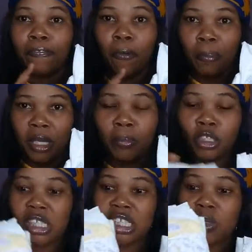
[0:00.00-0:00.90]
for me, but
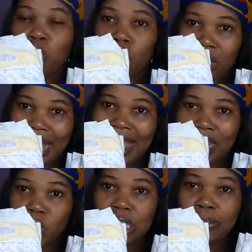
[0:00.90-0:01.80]
this is the one I
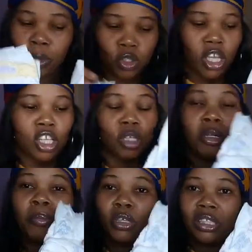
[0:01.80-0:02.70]
actually bought.
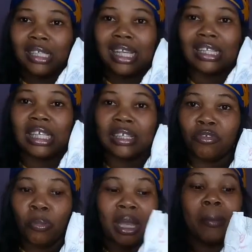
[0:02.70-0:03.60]
Somebody bought this as a gift
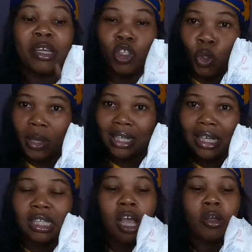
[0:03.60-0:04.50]
for me. I'm
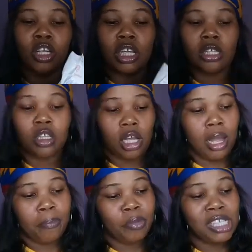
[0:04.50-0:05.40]
enjoying
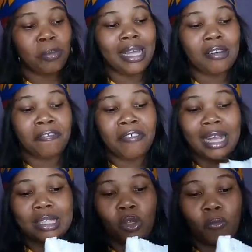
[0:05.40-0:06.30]
it despite the
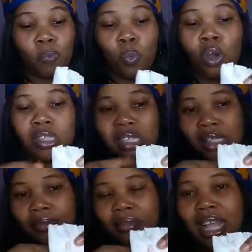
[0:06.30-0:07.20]
facts of what
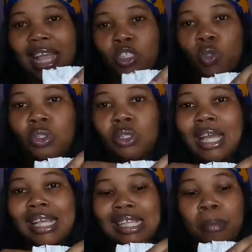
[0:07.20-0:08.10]
I told you
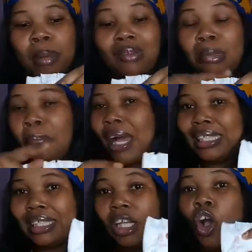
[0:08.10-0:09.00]
guys about the
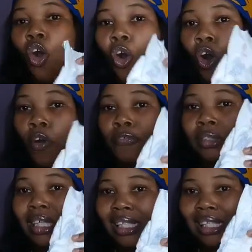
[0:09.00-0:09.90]
padding of
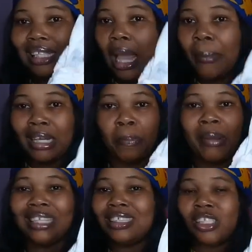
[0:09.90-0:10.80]
this diaper. The
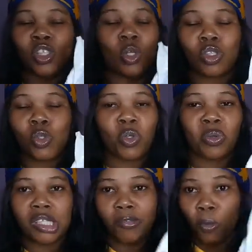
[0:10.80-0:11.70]
padding is not so
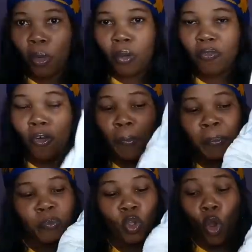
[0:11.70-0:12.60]
great for
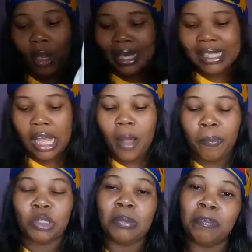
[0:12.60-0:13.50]
Huggies, but the